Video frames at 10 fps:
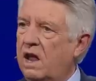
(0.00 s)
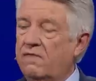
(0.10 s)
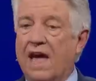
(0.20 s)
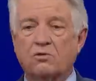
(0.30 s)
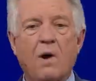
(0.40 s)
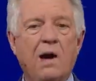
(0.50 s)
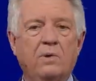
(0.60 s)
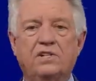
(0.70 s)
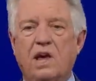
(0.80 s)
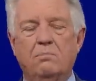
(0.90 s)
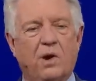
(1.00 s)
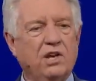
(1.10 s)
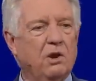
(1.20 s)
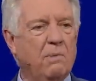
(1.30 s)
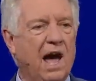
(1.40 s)
And that's why we say,
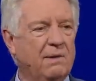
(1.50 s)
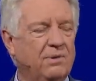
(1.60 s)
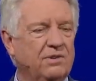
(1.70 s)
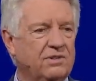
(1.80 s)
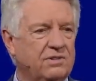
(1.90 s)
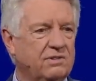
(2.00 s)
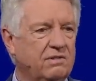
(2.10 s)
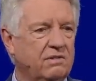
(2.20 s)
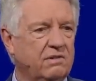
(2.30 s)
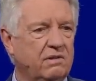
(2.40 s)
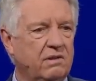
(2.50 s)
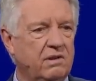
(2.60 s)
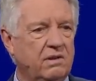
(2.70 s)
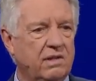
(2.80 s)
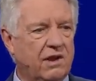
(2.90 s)
bring your Bibles.
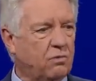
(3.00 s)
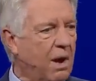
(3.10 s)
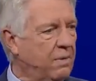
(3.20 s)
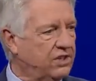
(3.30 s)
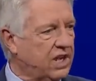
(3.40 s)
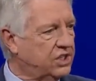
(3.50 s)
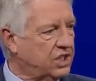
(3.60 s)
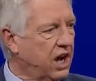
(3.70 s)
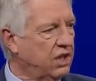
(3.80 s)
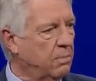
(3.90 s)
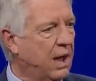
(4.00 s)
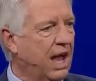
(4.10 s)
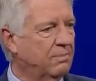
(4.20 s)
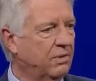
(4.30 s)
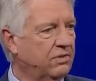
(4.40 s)
That's why we say, study your
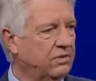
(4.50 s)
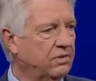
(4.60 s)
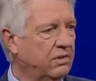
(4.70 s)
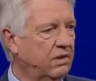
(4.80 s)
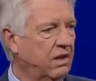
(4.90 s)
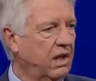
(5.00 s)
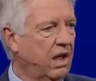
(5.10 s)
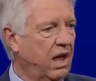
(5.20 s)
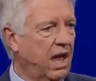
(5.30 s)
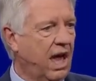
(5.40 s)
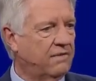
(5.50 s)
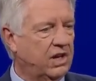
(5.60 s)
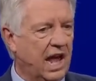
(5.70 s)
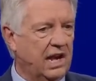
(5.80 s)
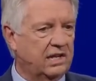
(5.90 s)
Bible have a
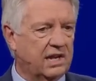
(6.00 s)
daily